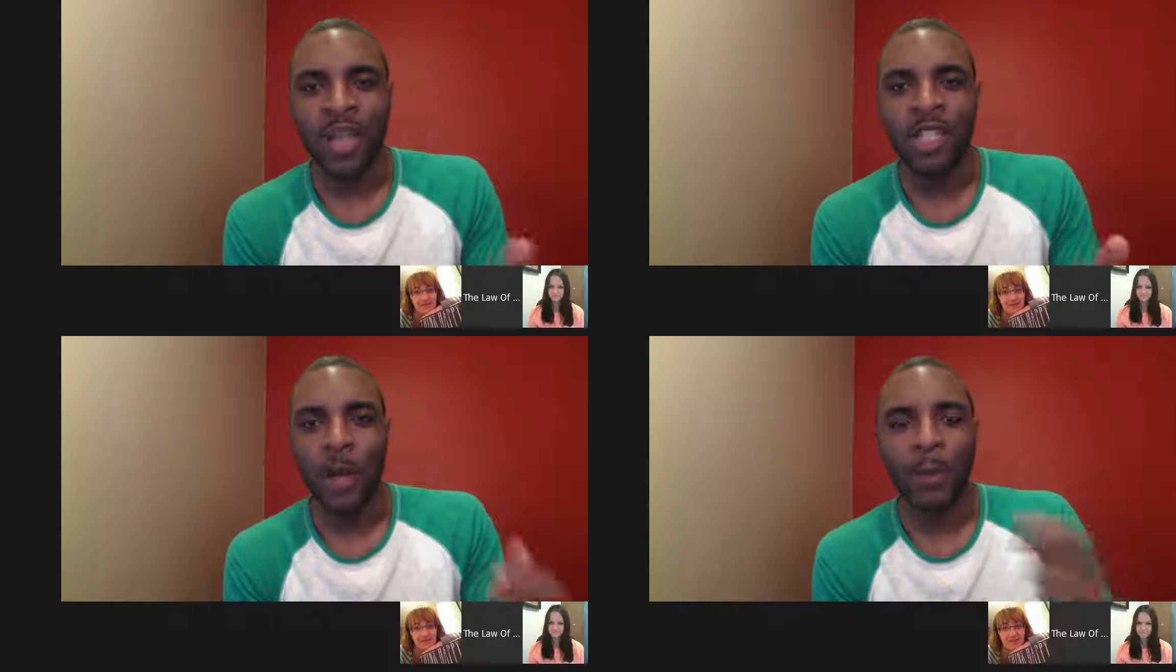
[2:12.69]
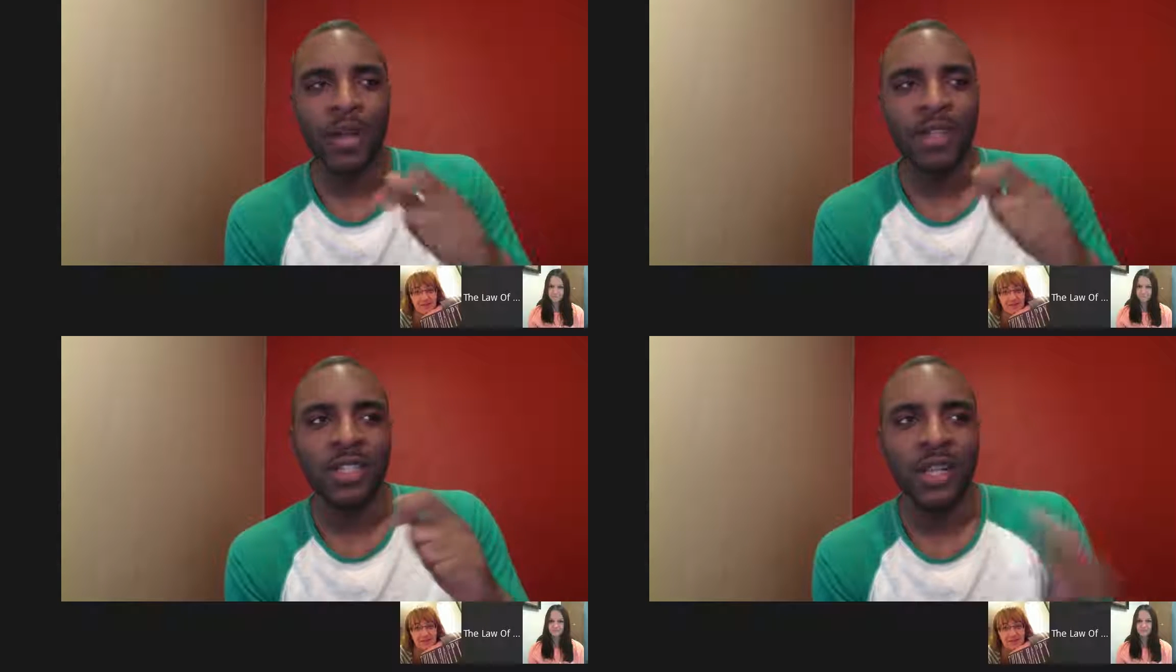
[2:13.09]
so I put
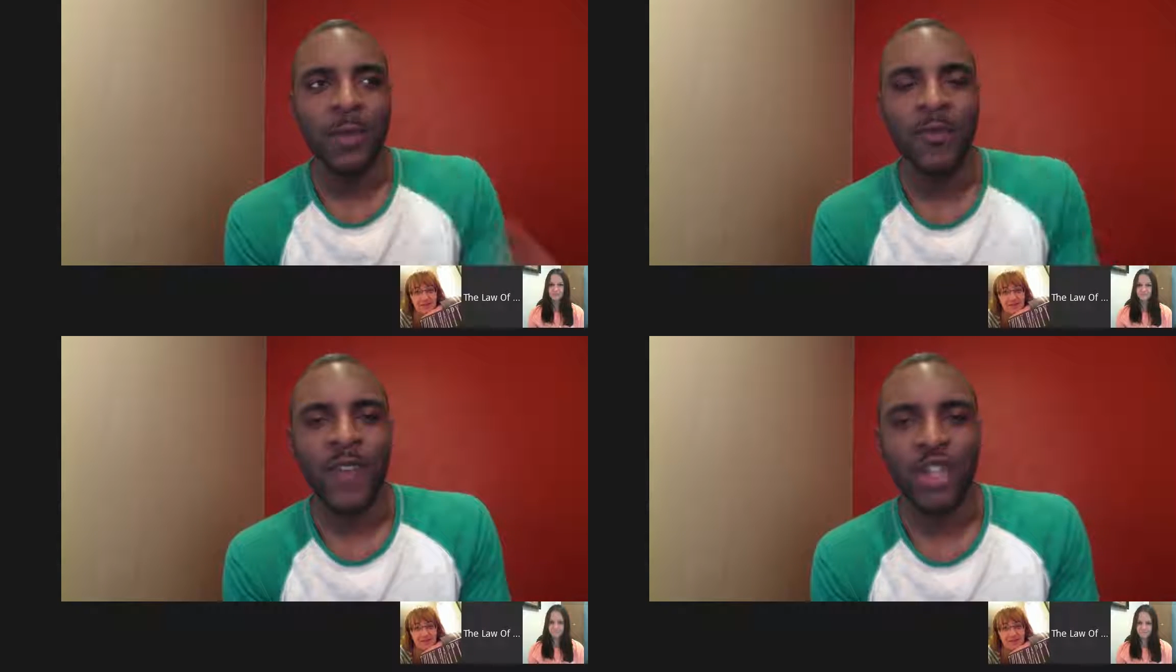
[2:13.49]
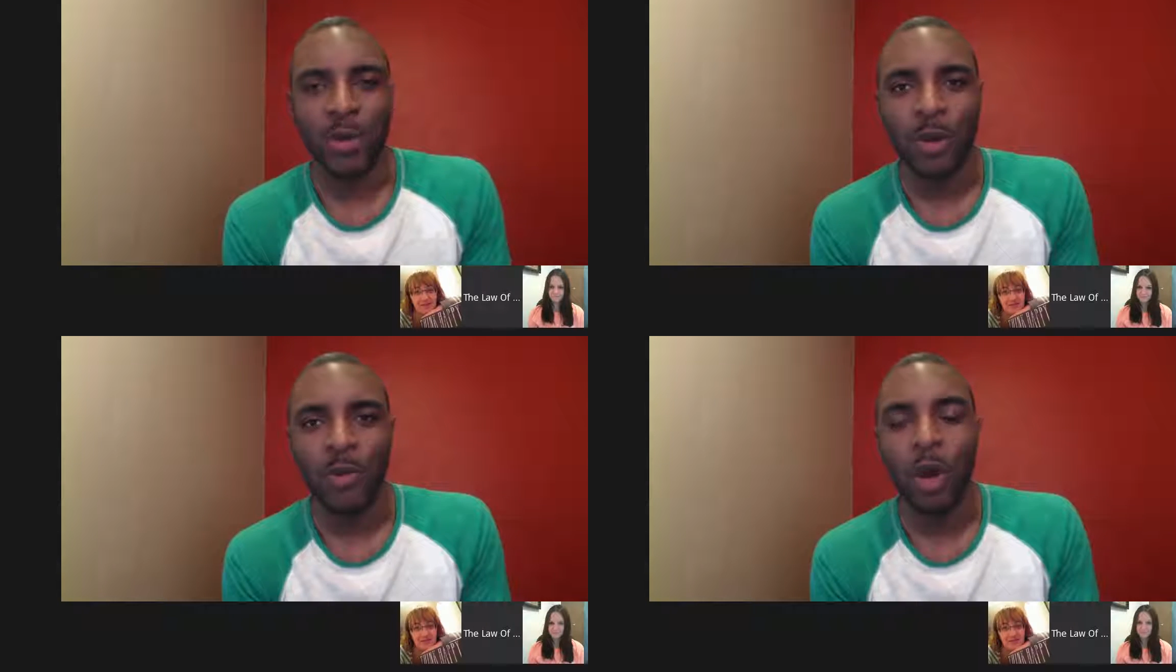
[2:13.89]
in some
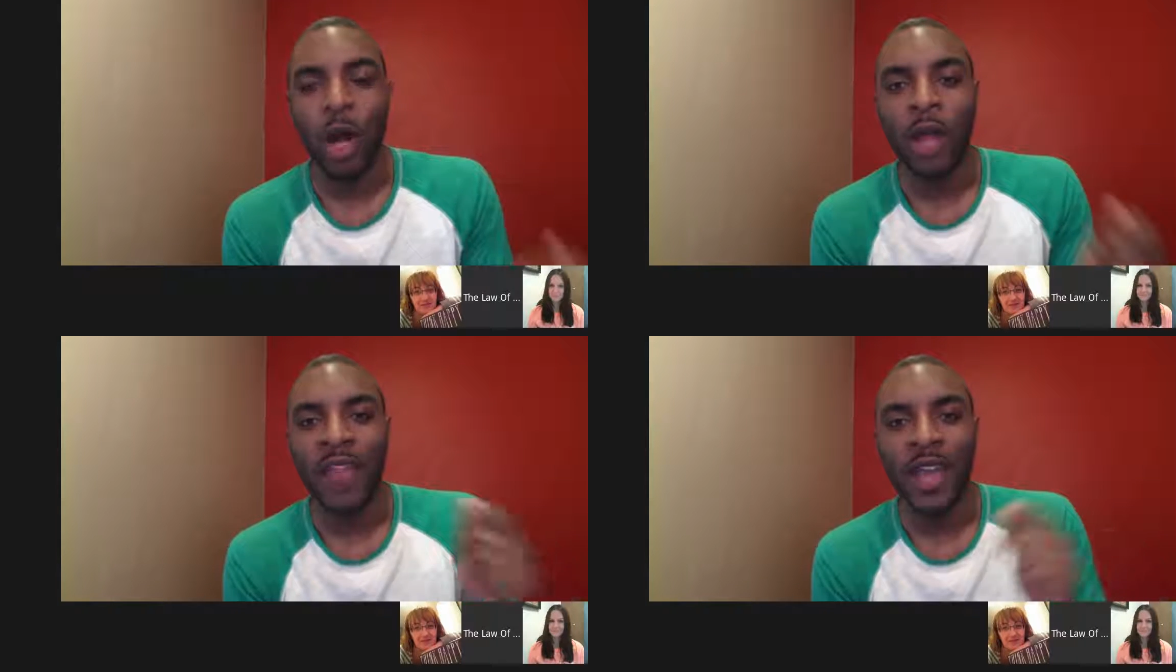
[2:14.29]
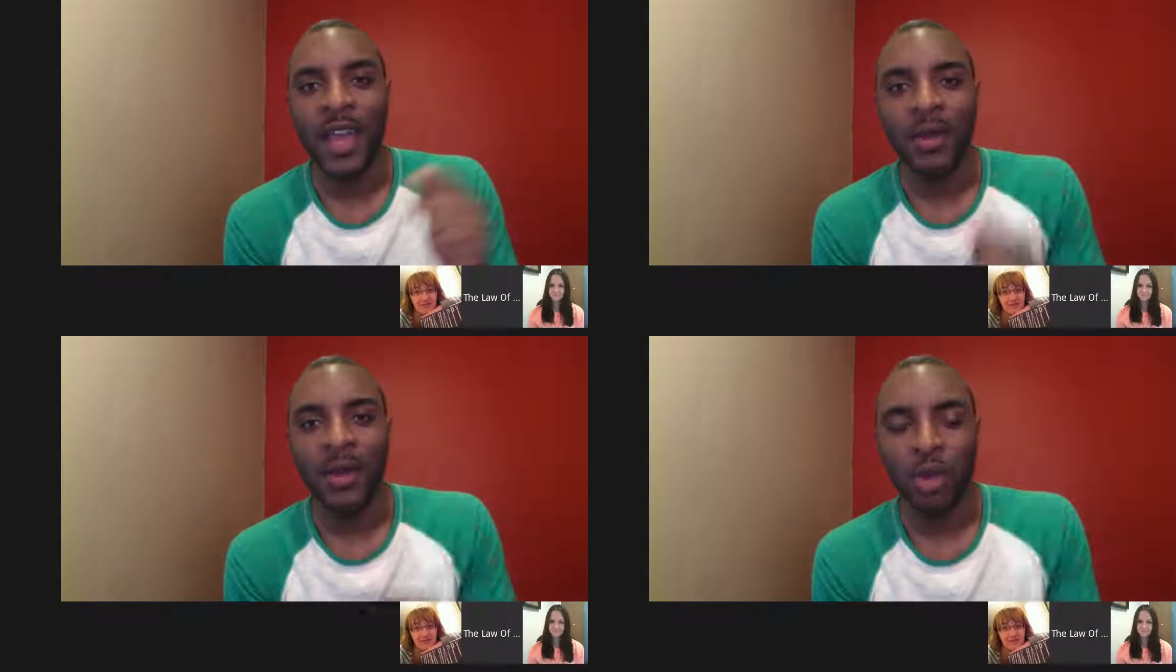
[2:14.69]
vegetable broth
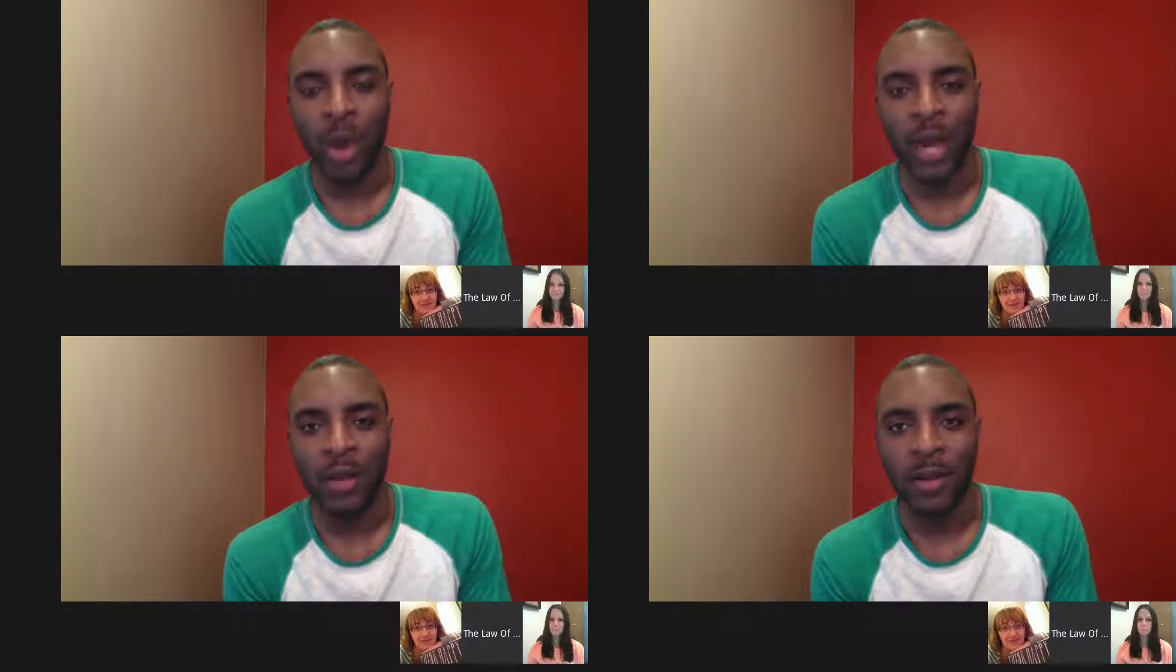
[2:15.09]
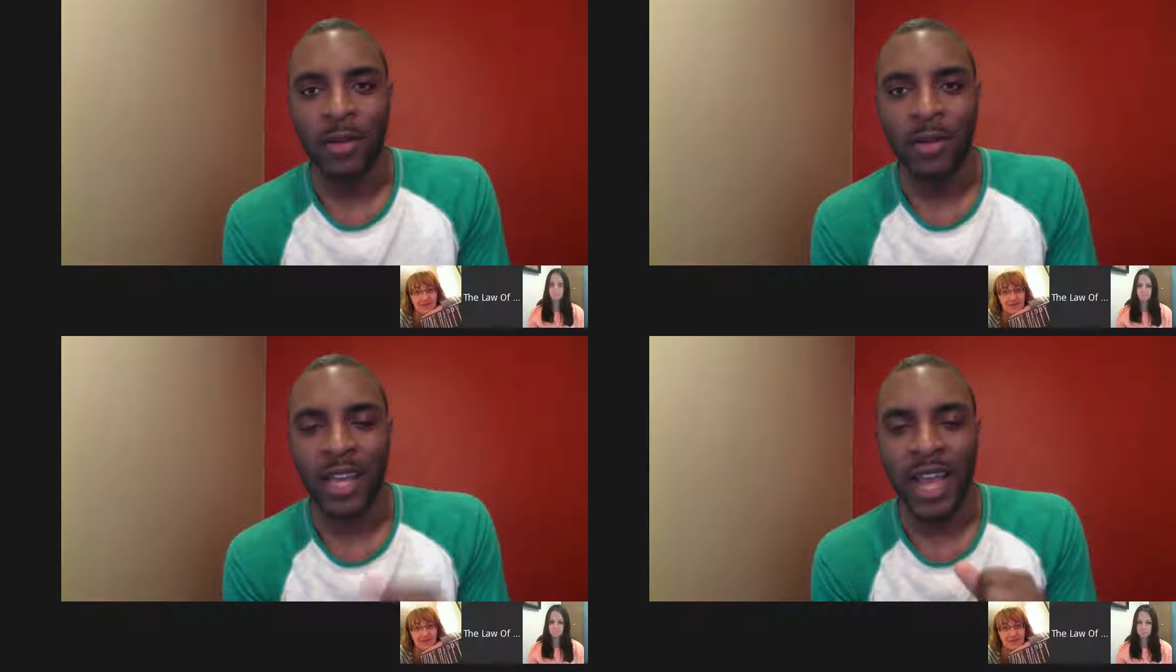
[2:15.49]
and dried
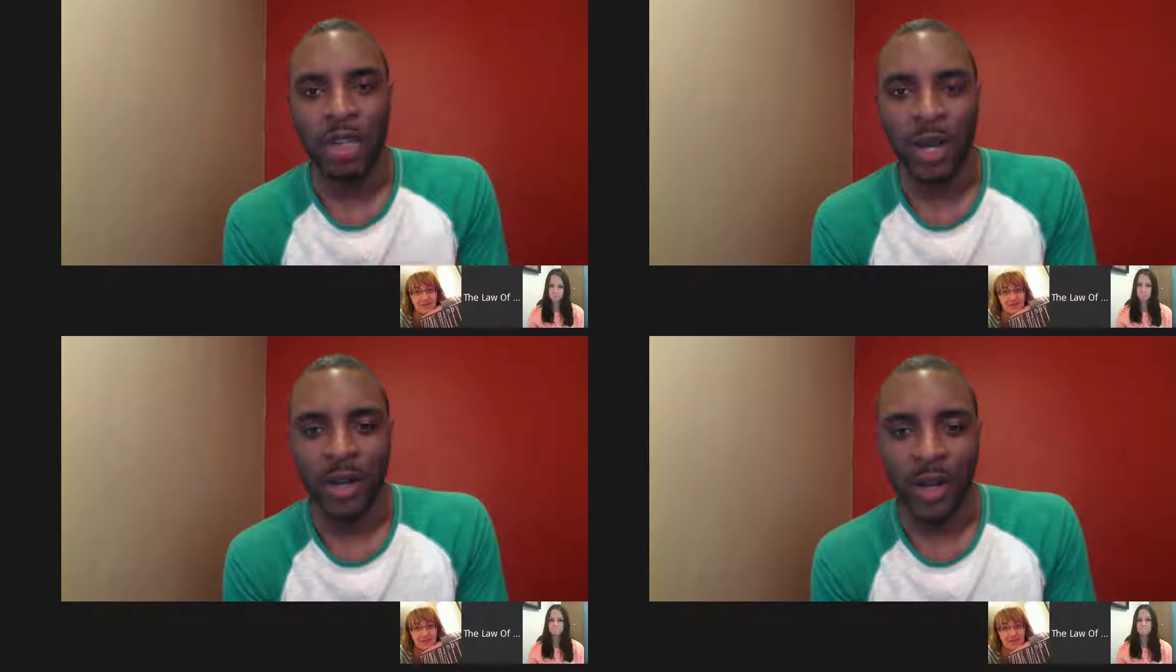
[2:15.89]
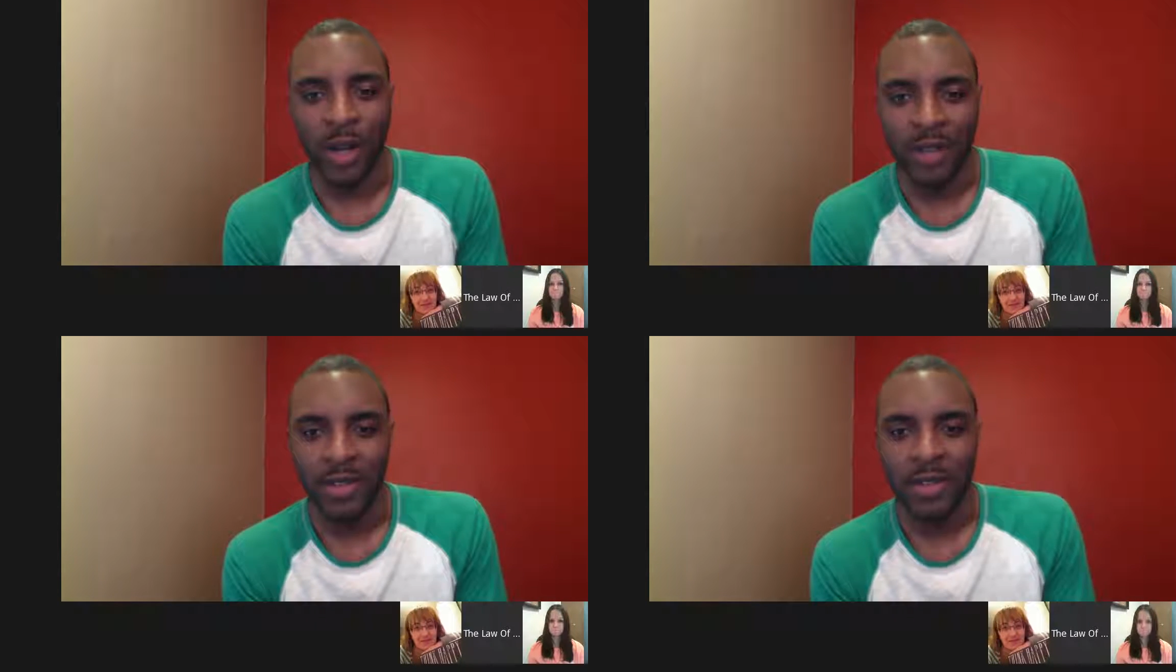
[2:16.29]
dehydrated
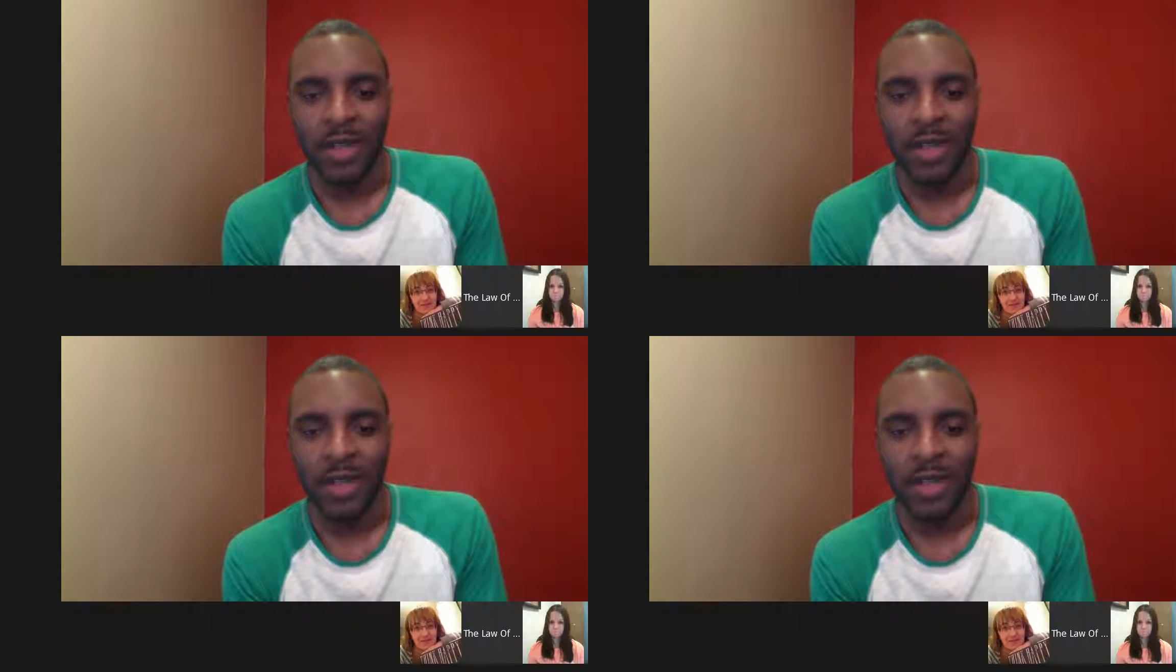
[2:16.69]
onions.